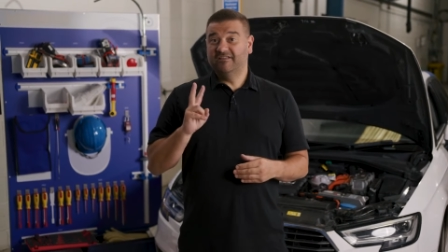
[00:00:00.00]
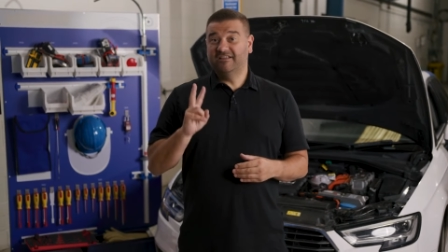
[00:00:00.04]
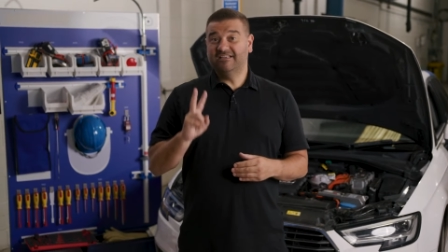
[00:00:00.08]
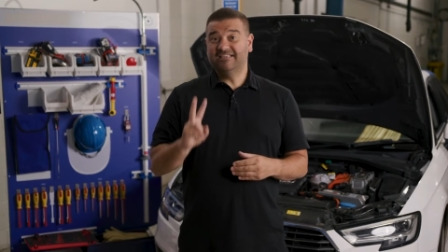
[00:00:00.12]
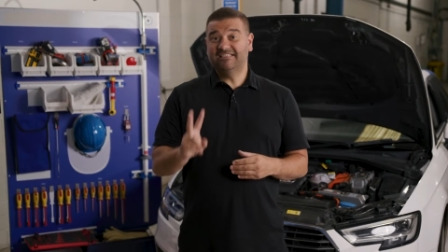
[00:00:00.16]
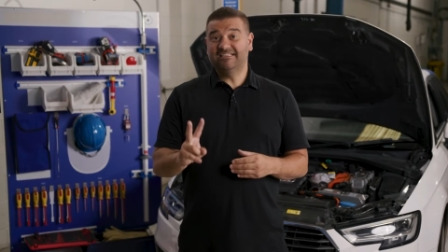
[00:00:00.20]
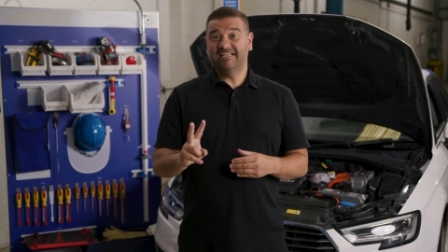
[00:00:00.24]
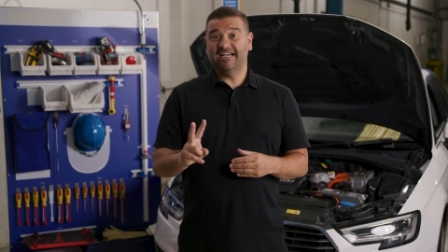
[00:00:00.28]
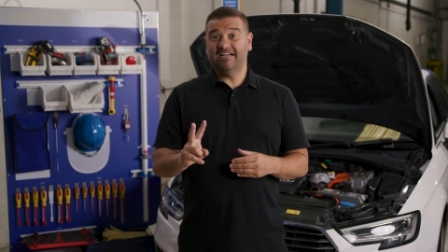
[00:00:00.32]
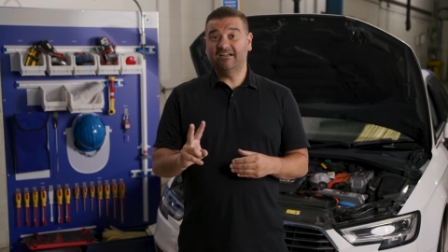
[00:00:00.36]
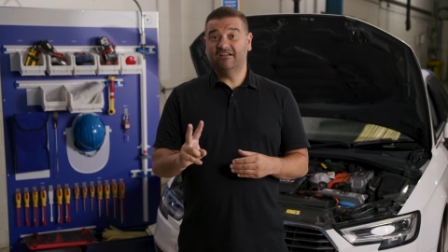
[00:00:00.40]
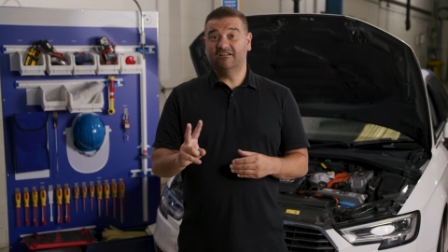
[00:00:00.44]
The
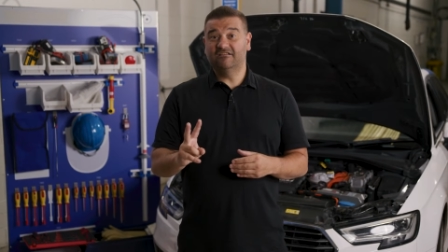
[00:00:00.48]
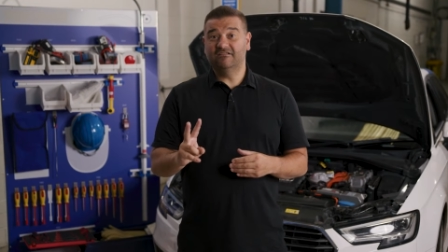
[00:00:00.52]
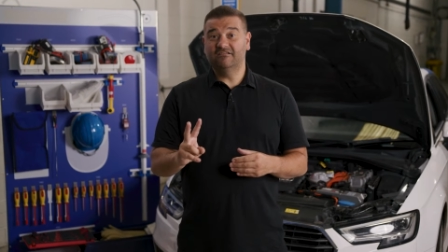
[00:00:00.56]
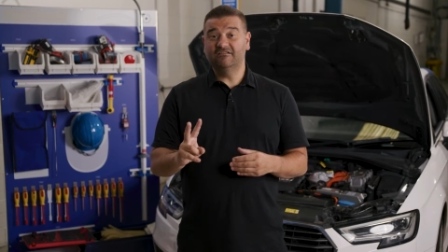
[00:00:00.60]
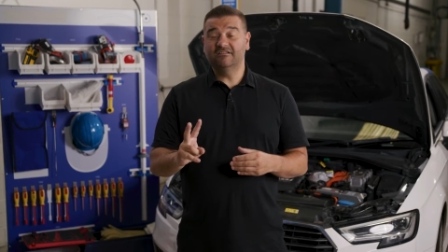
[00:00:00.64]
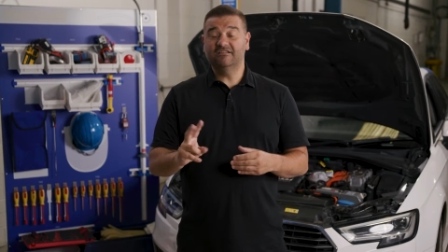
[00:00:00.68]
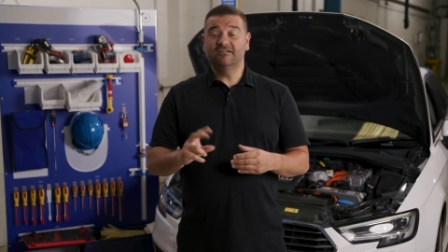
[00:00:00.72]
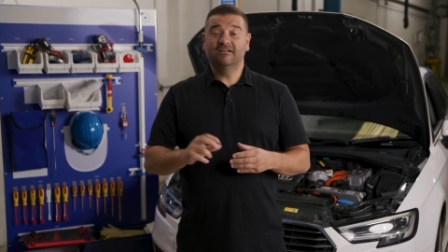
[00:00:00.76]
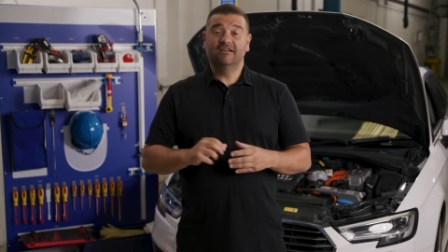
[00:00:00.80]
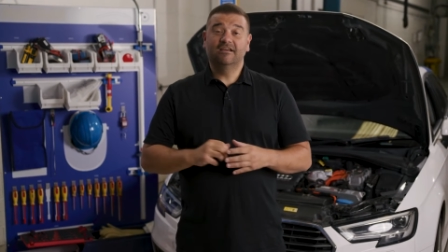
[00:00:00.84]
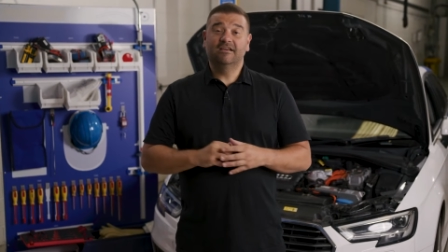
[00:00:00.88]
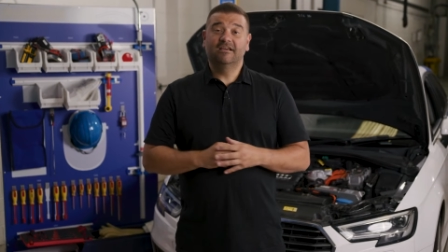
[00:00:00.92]

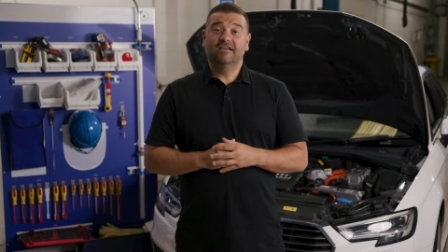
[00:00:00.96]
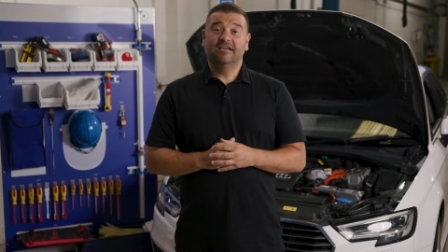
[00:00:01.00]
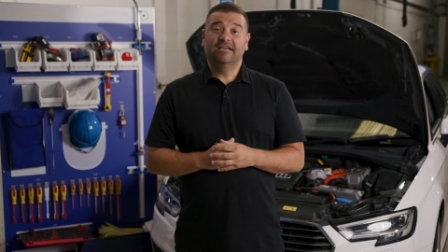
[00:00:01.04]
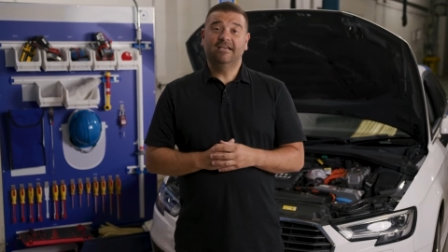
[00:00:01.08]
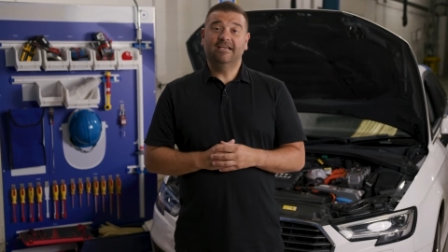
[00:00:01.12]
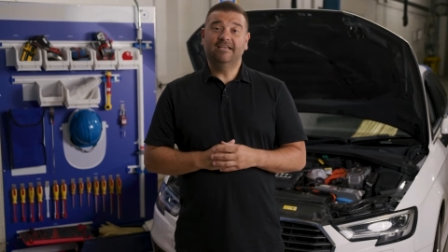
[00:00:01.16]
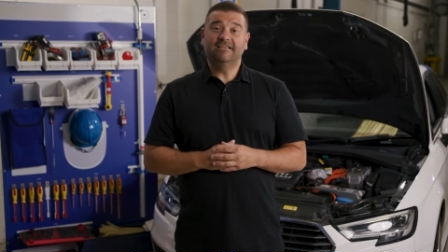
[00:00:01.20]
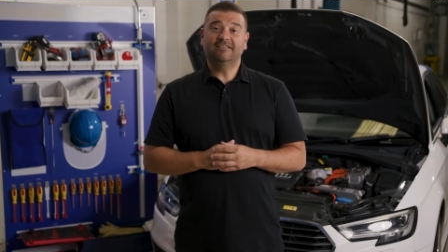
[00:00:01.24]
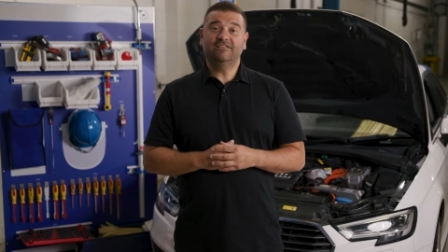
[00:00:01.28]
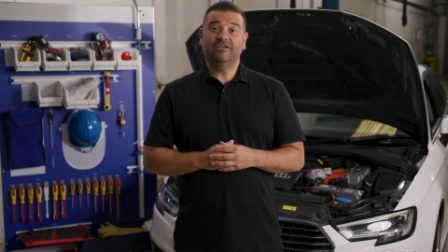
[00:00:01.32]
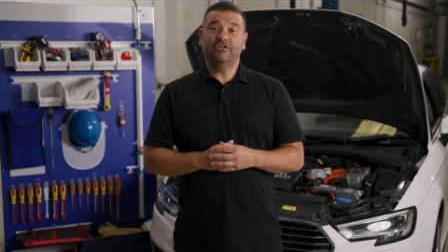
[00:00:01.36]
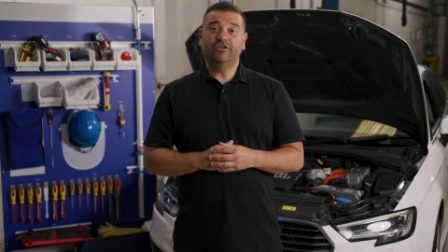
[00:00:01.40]
second
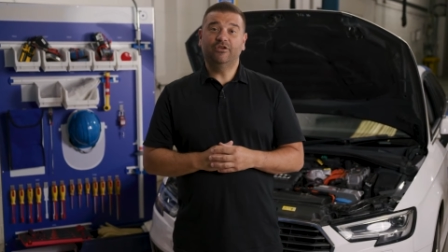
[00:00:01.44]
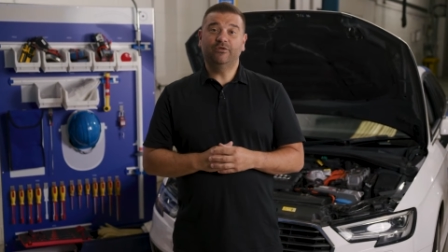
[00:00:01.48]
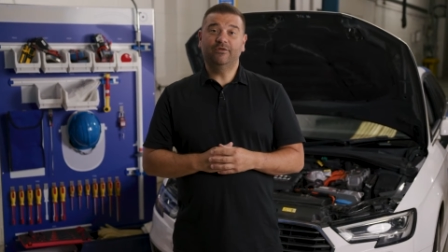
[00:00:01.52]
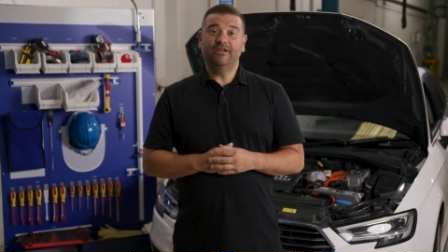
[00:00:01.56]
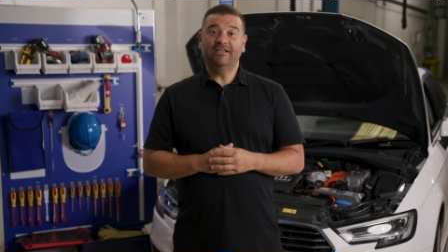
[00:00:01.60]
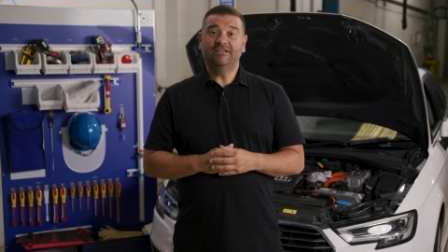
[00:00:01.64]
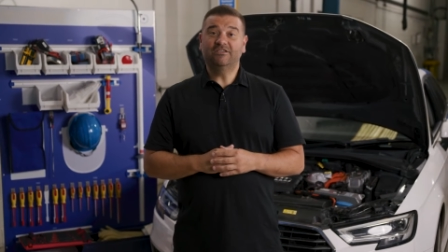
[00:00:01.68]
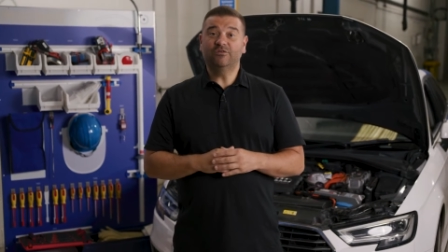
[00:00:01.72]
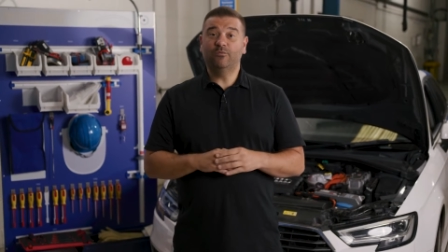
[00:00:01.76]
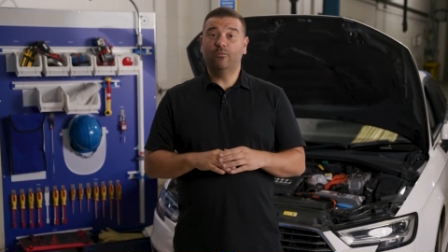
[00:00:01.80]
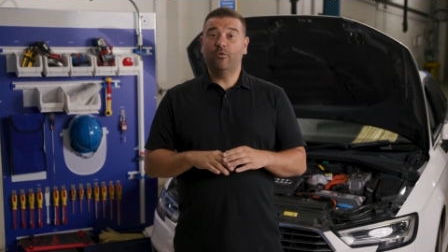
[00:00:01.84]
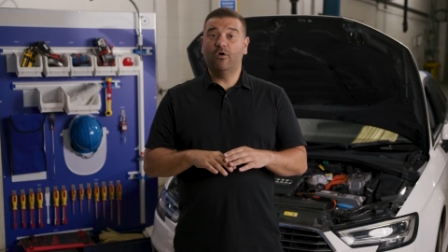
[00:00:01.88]
is that you
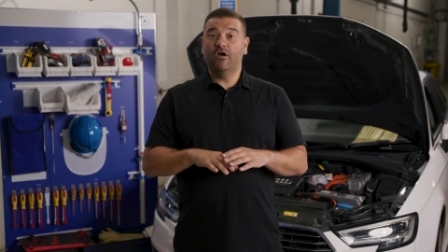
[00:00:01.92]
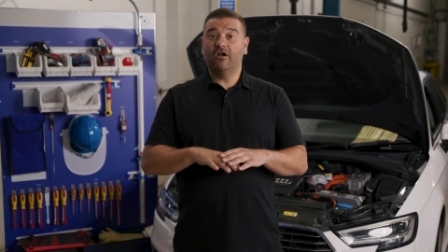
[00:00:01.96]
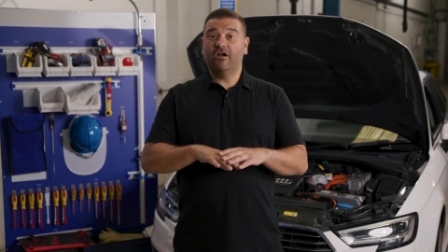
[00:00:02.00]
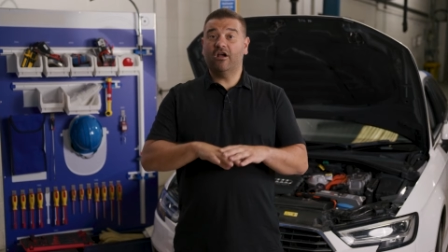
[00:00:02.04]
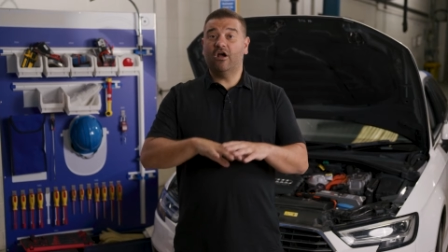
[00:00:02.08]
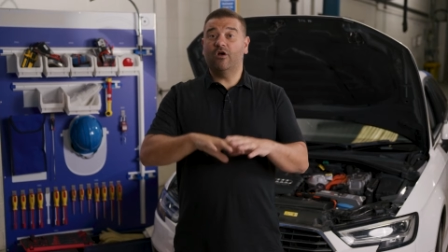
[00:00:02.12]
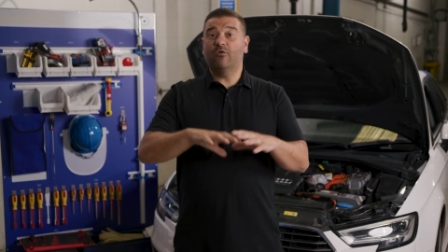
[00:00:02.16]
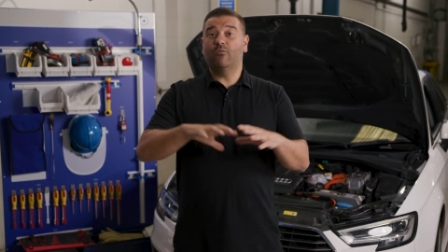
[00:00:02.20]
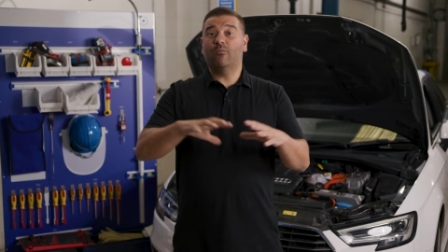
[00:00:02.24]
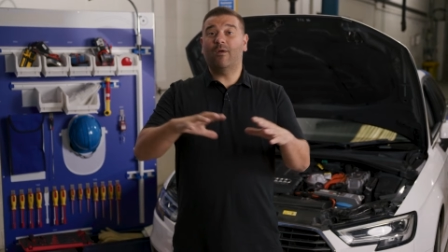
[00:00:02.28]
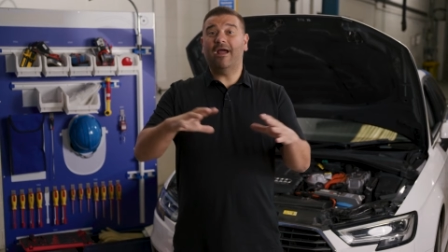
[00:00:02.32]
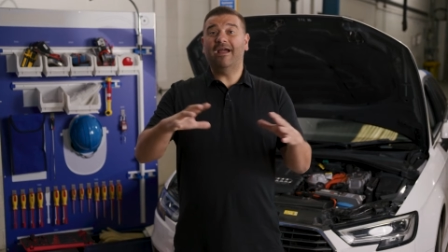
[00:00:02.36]
need to
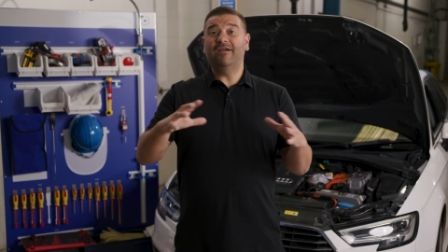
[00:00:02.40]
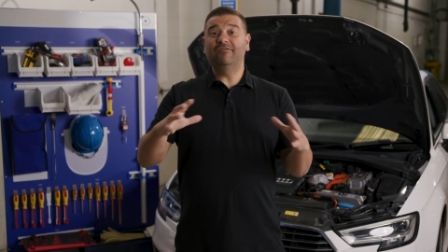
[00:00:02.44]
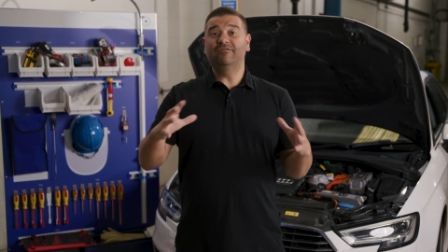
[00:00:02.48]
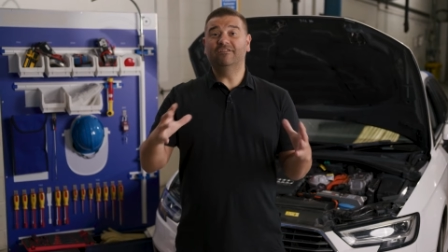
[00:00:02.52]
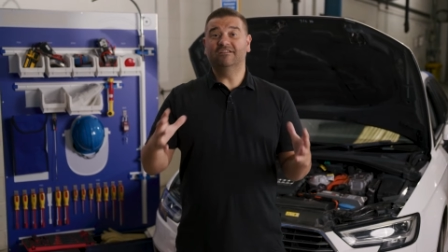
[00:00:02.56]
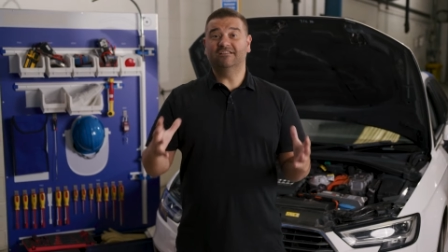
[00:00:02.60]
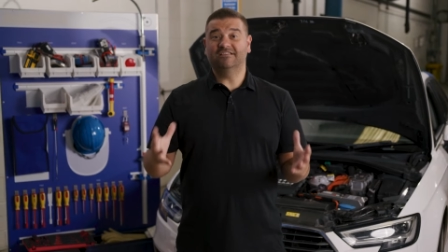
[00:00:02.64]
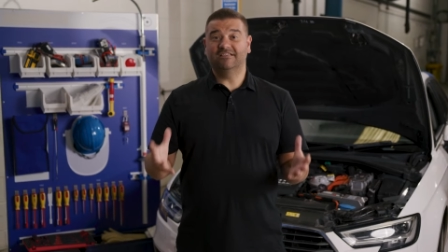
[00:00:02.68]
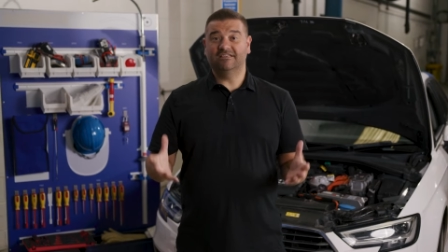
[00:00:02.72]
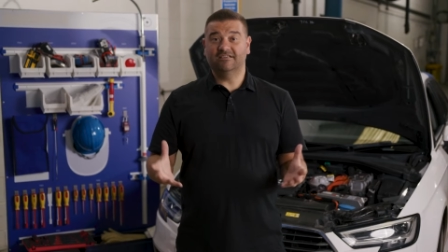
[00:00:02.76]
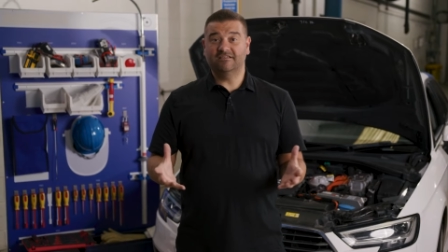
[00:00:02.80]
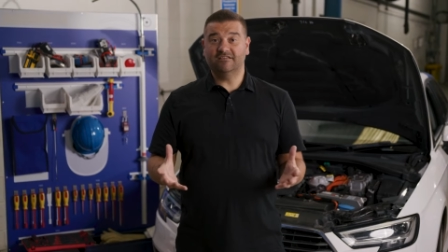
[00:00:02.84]
work around
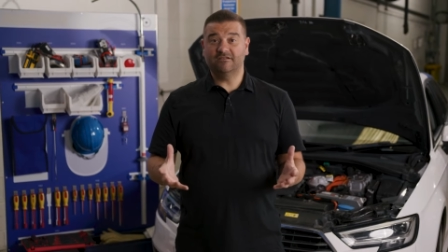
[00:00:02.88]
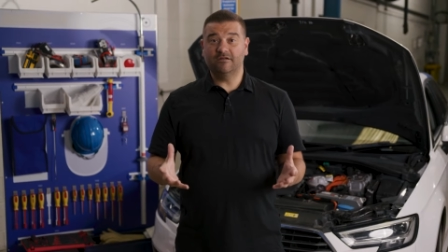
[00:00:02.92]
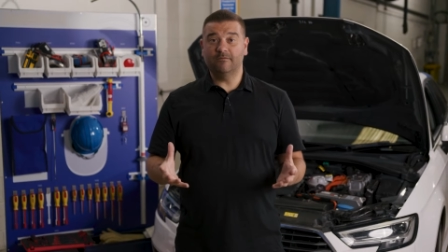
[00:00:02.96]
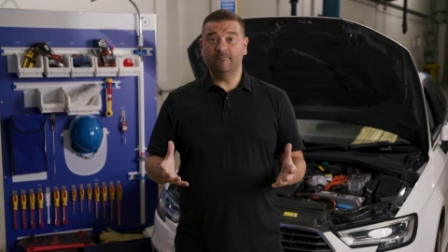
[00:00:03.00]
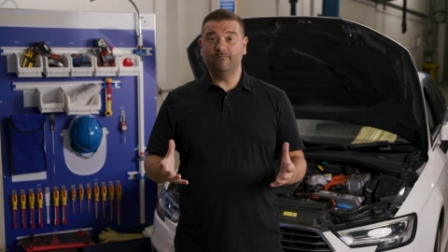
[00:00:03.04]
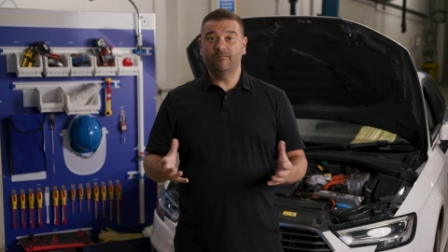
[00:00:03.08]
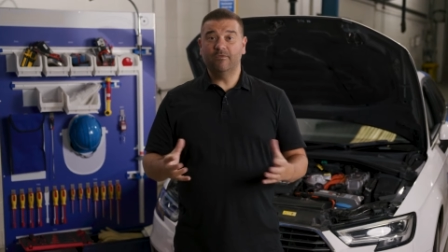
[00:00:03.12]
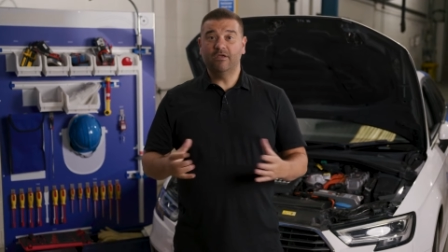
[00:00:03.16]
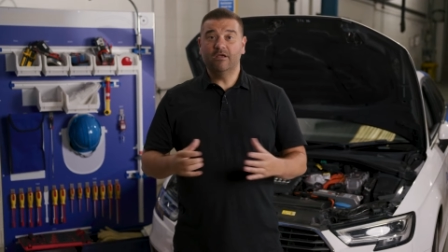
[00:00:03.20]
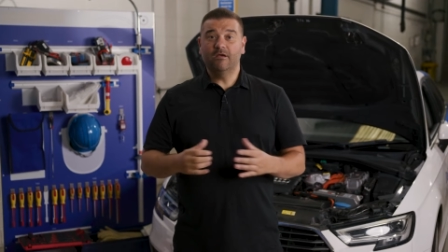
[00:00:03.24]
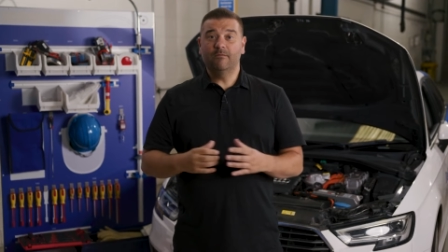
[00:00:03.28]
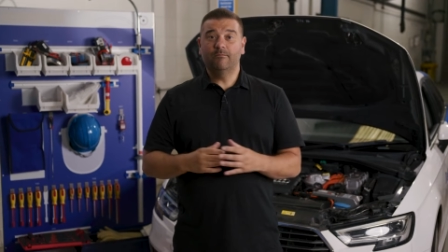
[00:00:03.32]
the
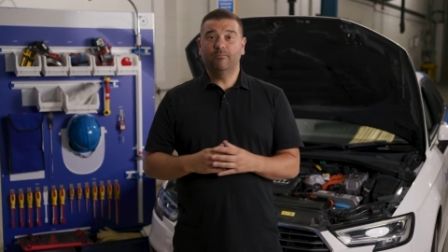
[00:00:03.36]
system,